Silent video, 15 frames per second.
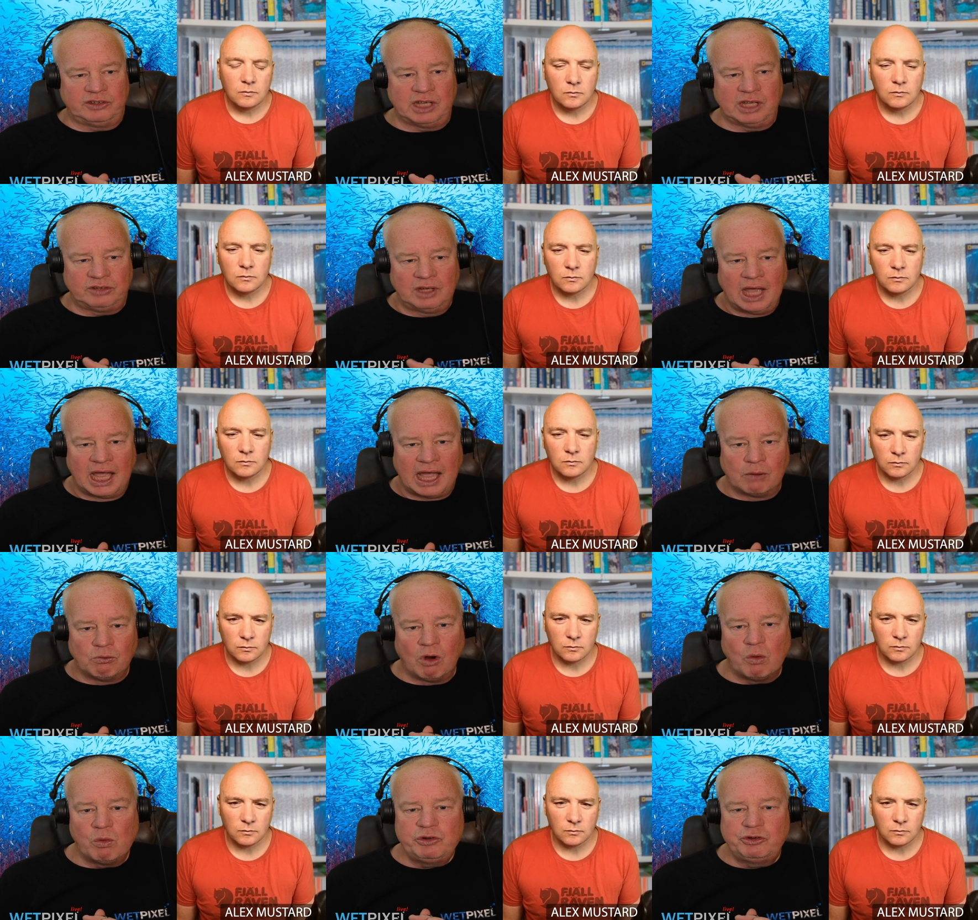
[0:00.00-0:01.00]
Speaker 1: is is is
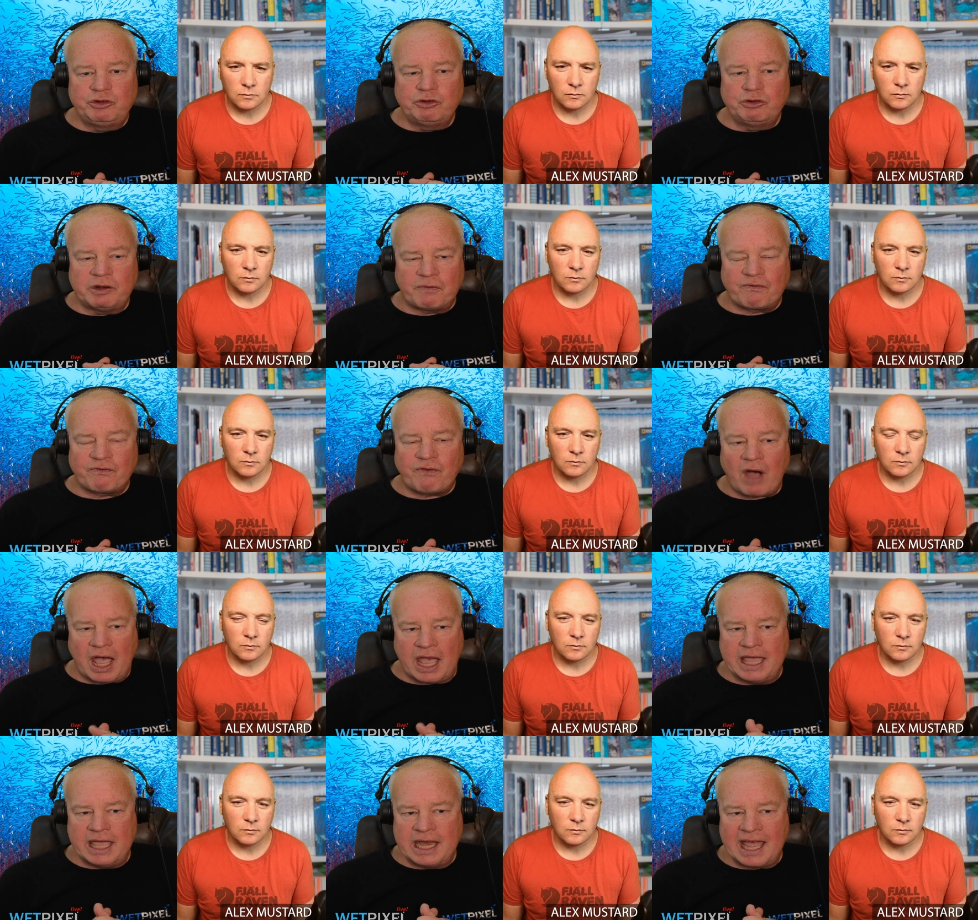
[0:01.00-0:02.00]
what would you
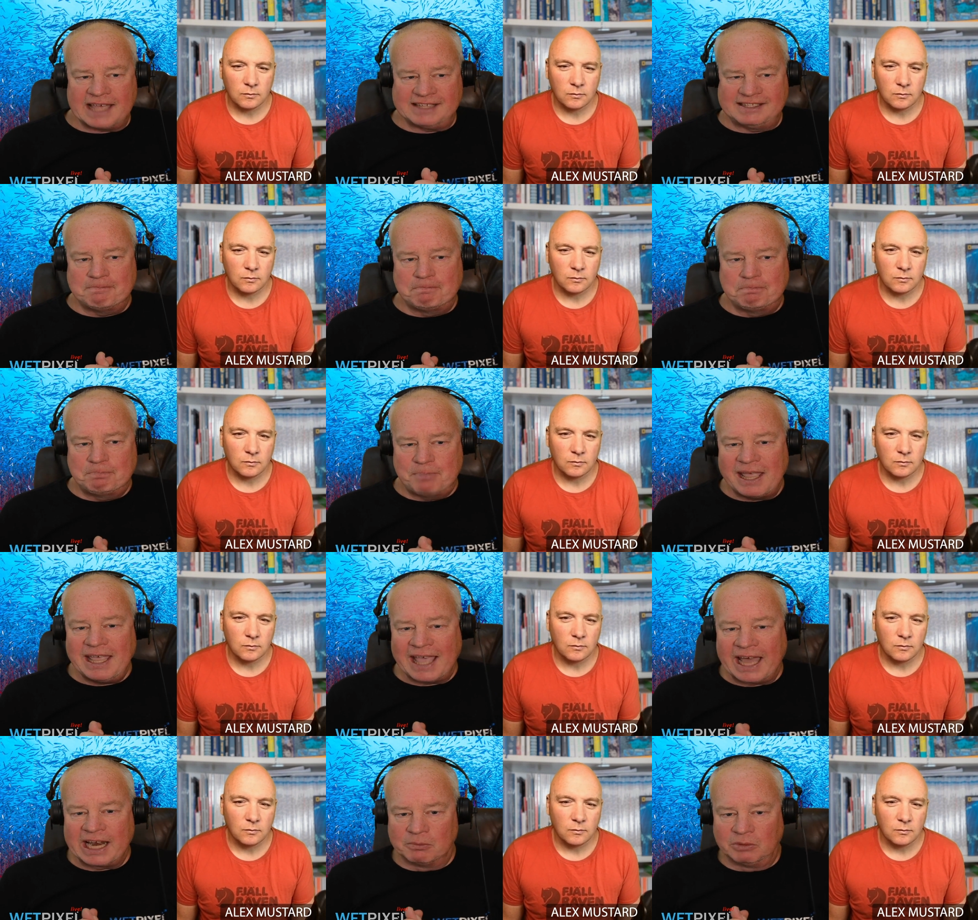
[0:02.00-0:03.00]
define as a
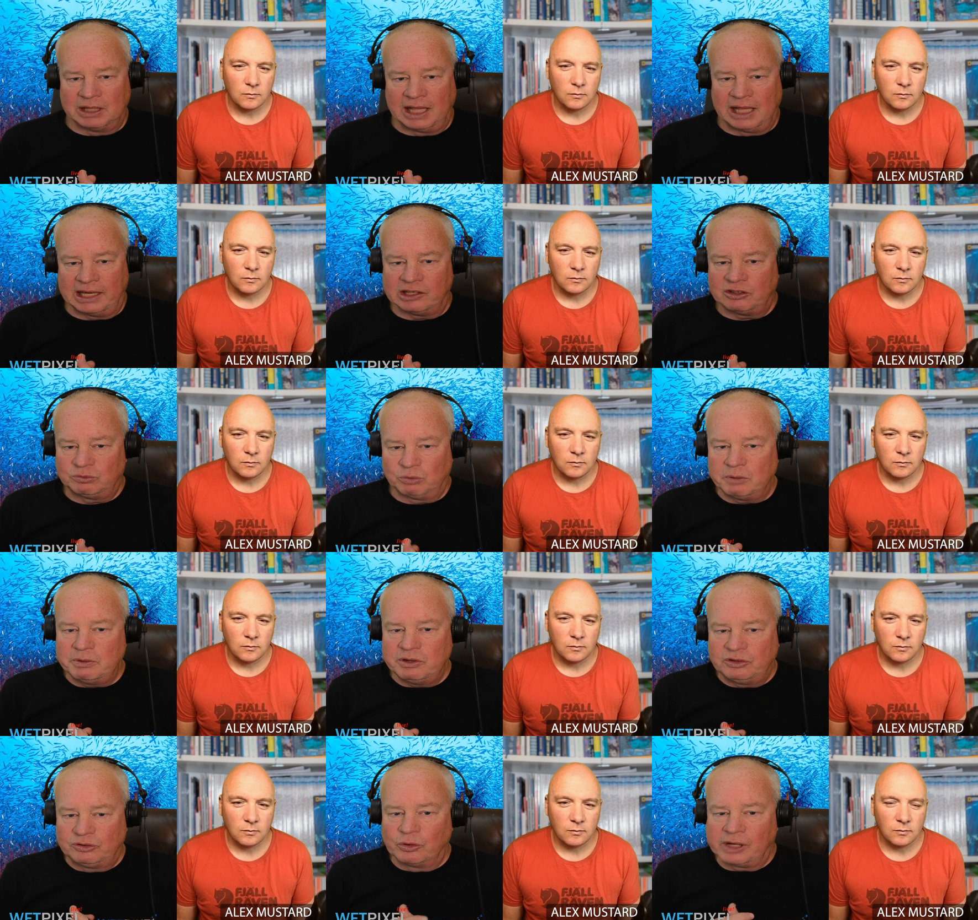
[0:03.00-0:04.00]
big animal, Alex?
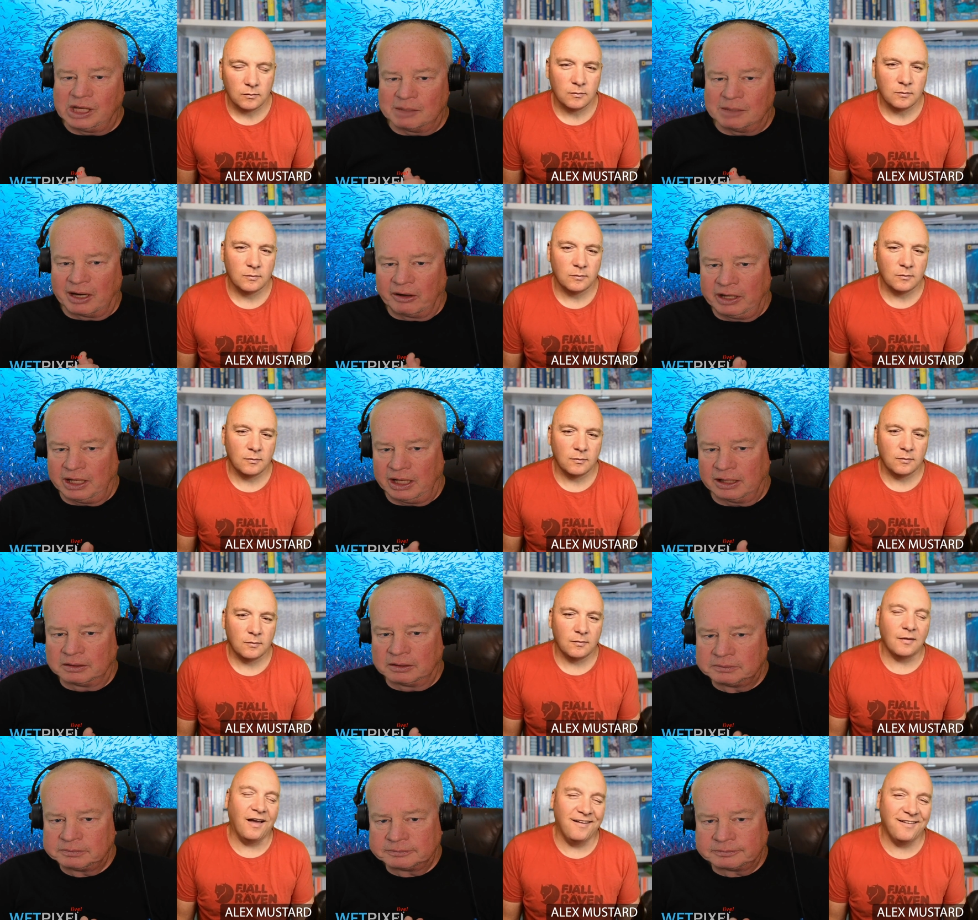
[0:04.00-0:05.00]
What are we talking about
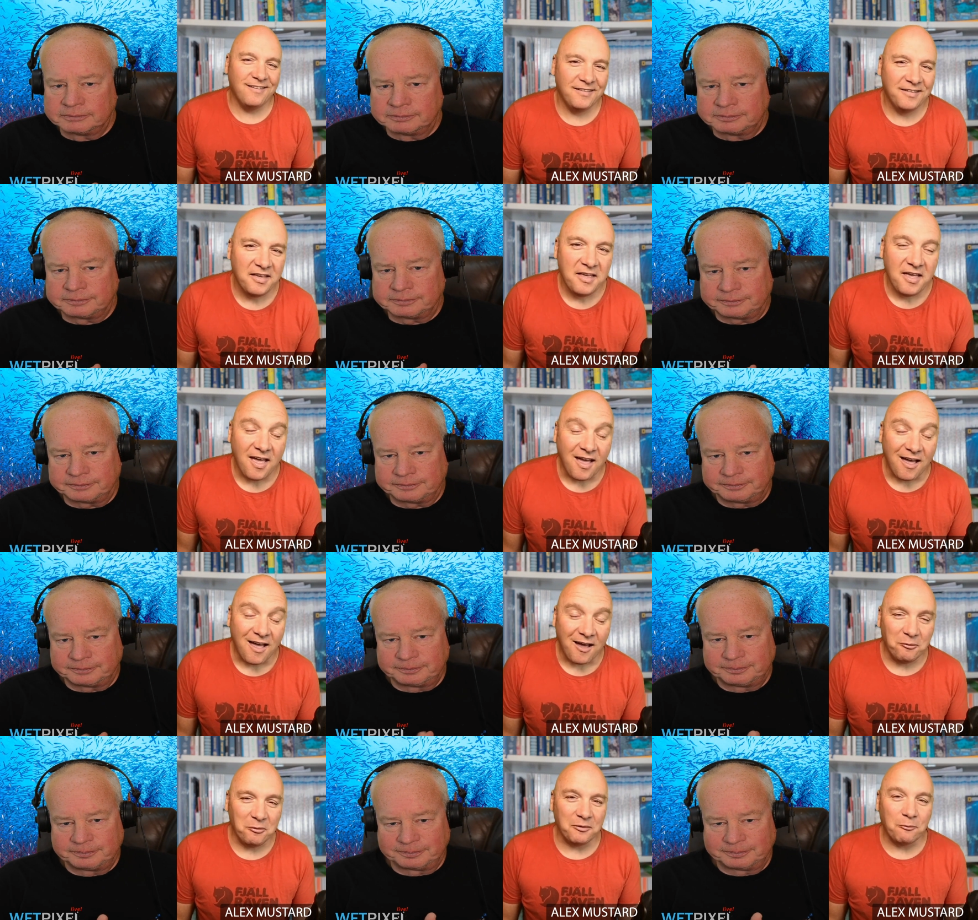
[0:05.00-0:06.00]
here?
Speaker 2: Oh,
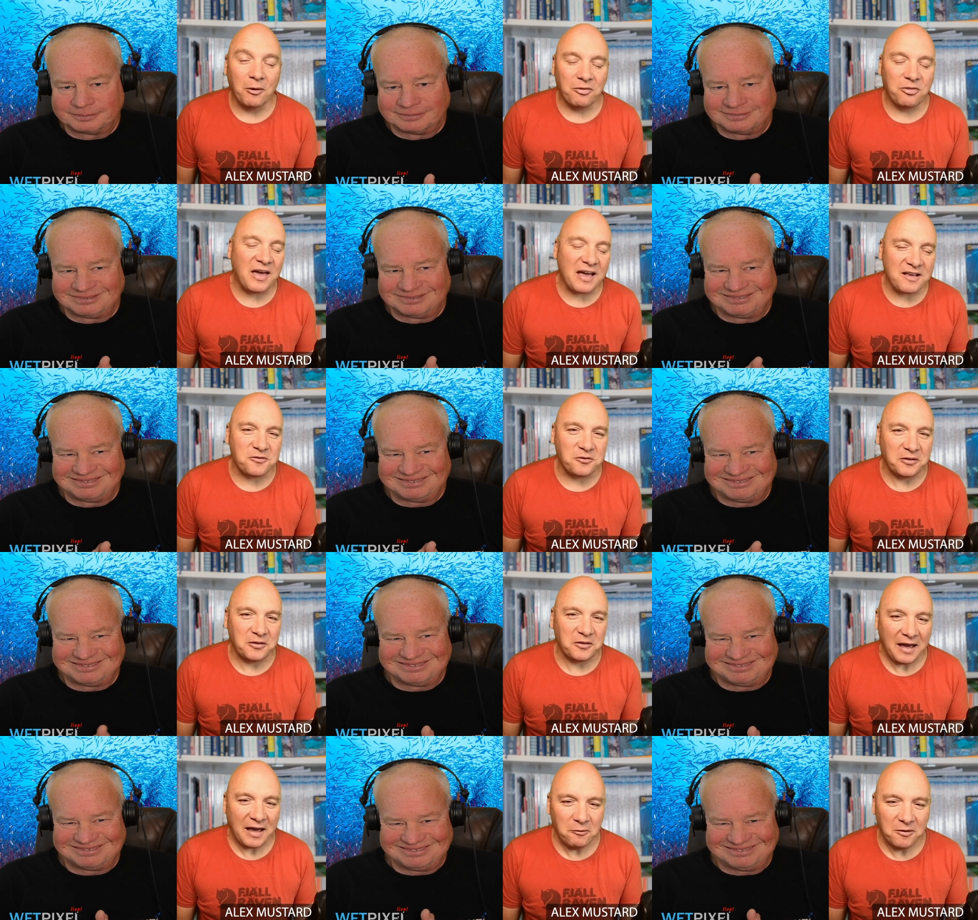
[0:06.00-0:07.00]
well, thanks for
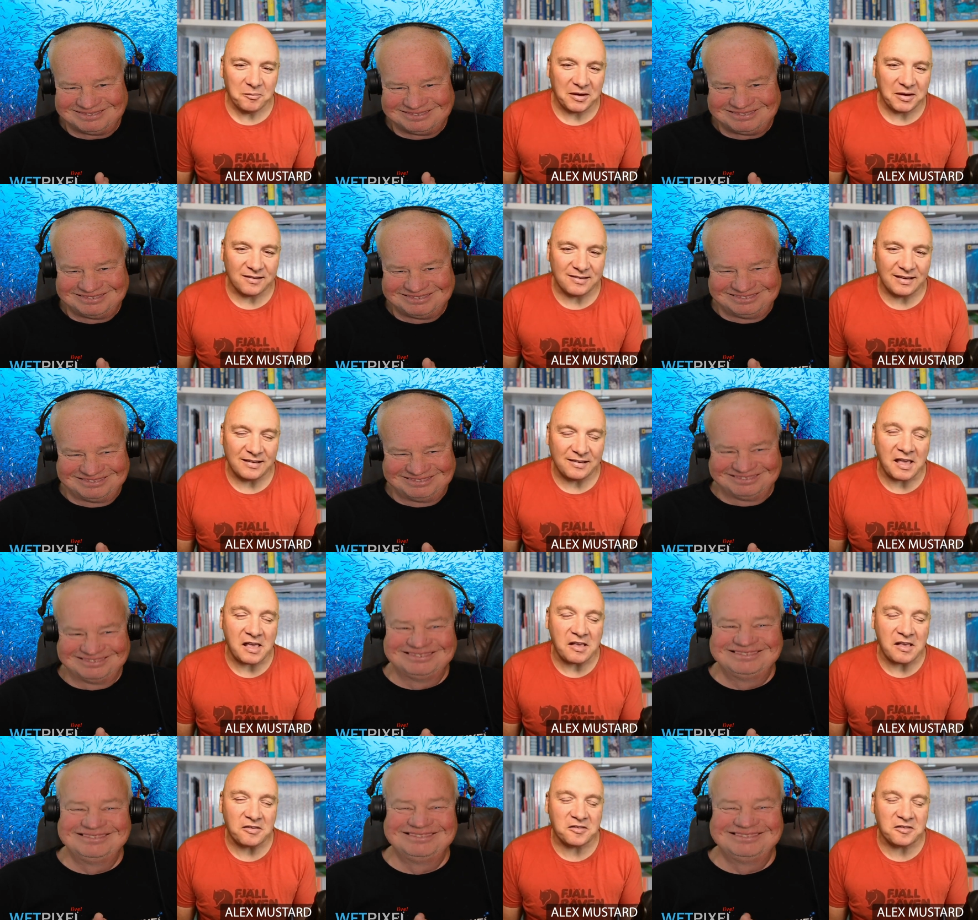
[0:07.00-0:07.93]
that one because it, it's